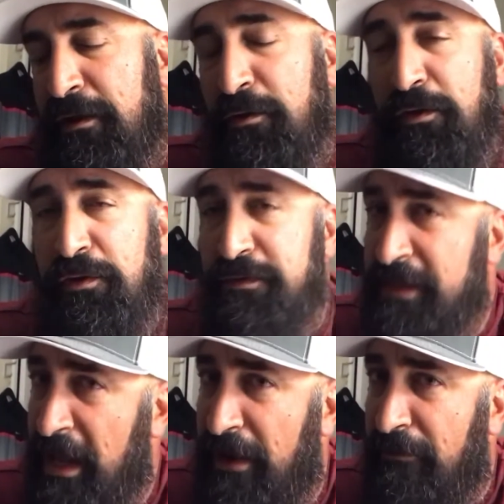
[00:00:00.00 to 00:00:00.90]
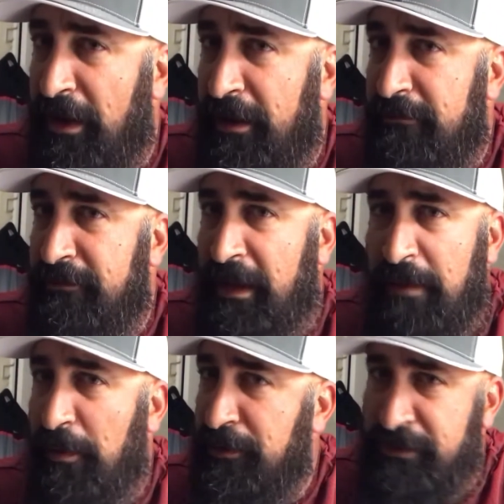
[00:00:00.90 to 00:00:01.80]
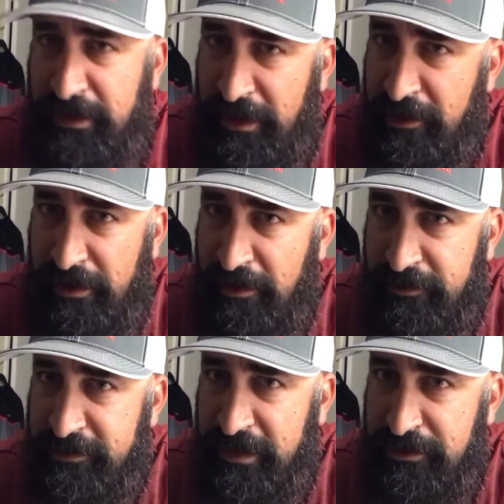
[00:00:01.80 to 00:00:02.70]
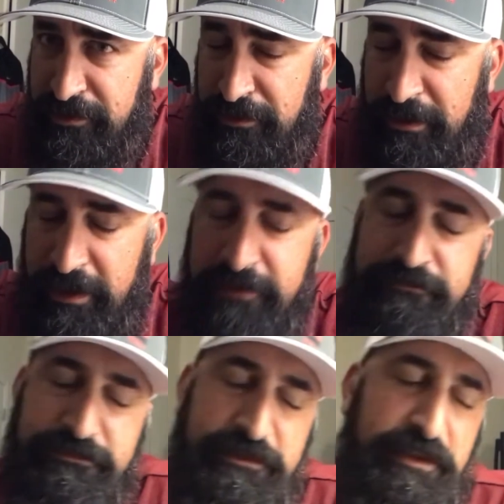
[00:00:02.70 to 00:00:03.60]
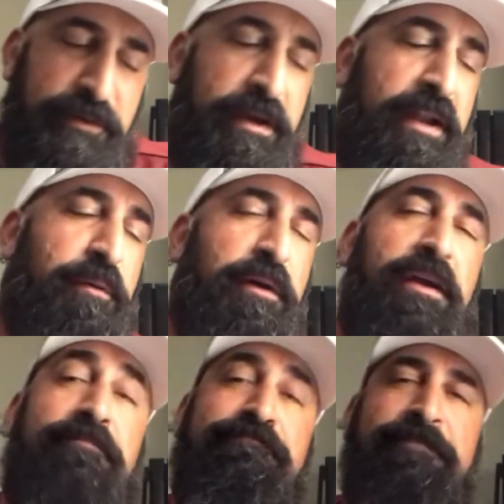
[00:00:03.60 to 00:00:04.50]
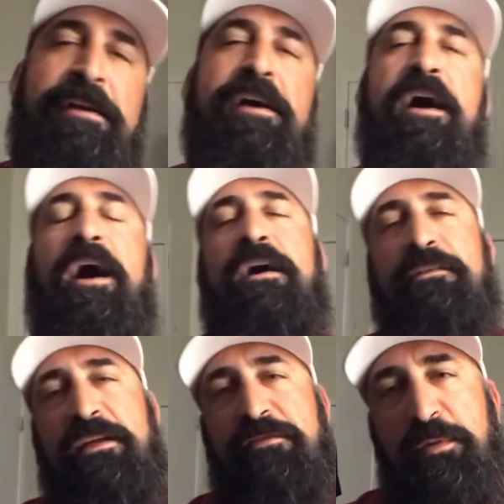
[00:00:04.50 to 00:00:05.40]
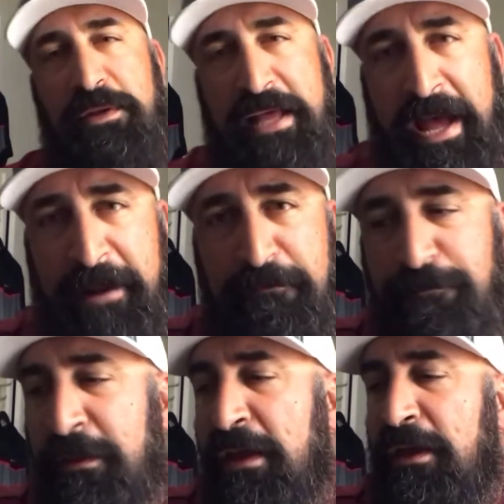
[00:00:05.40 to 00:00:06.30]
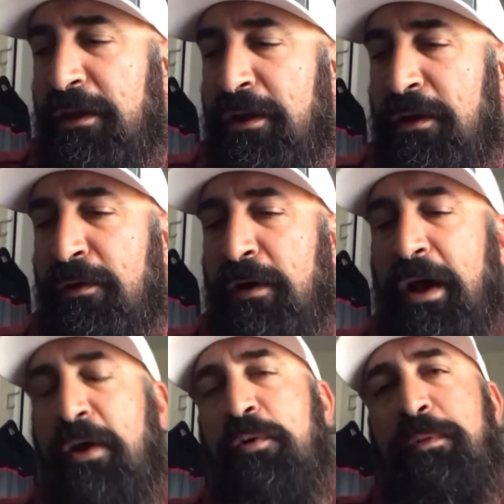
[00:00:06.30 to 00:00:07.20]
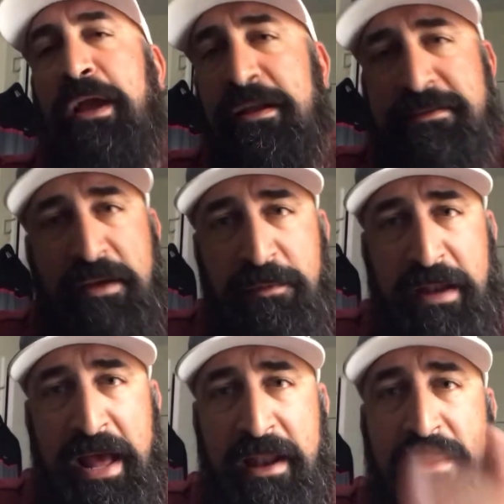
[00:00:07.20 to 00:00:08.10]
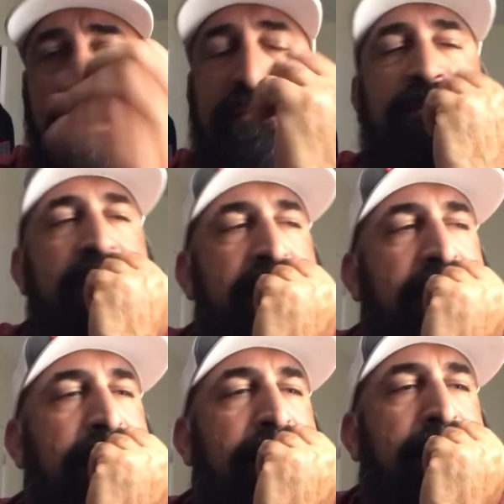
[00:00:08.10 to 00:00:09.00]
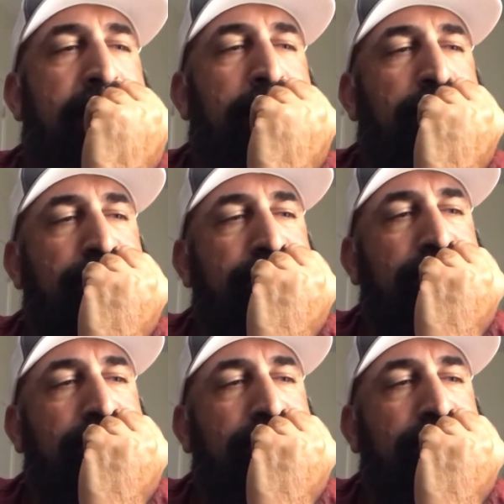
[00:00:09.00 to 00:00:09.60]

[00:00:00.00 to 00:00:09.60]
the old saying, right? Can't post it on the internet if it's not true, right? So anyway, I'll leave you with that. I hope you got something out of this. I